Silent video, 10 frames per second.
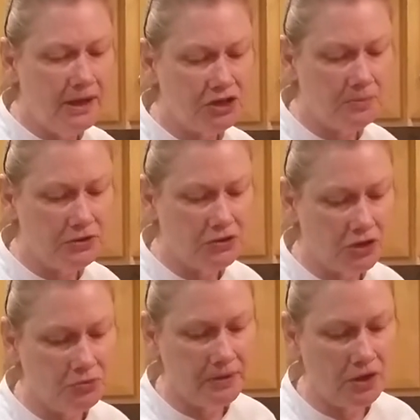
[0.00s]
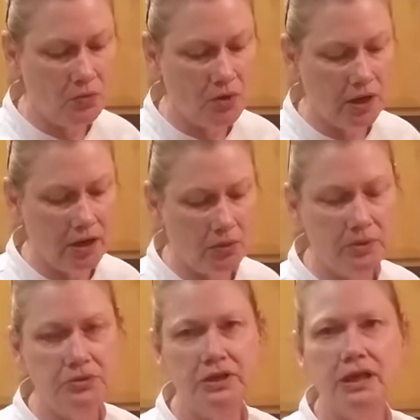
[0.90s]
a bechamel sauce, we don't want our
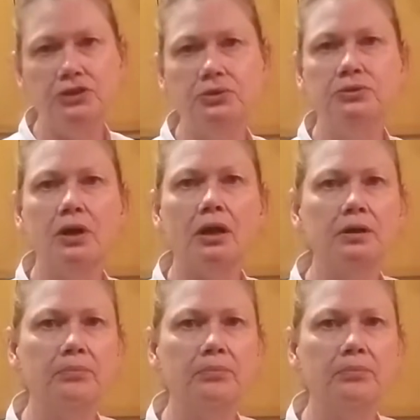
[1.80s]
roux to get too dark